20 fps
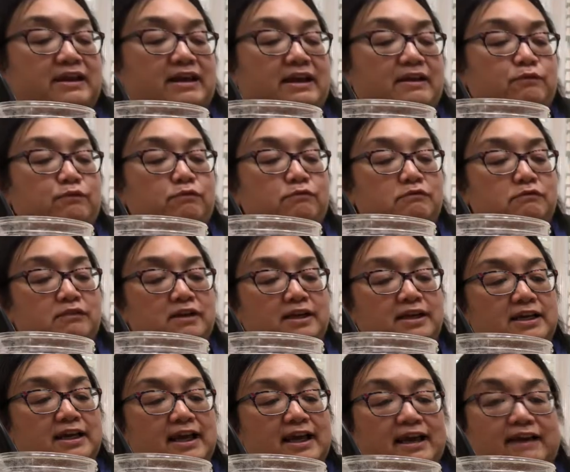I have
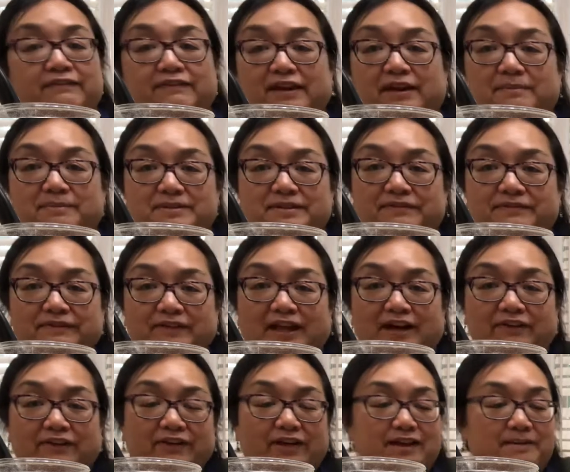1.5 cups of
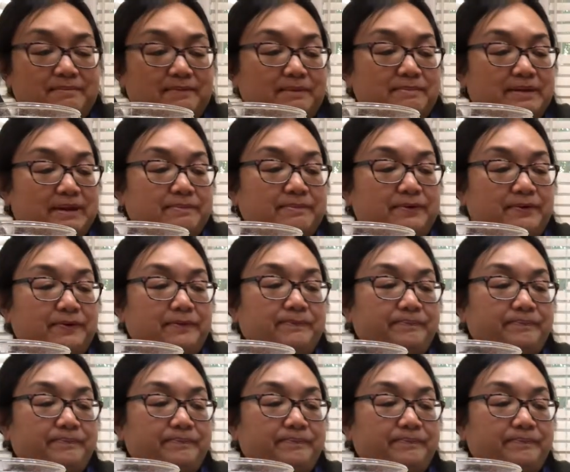flour in my big bowl.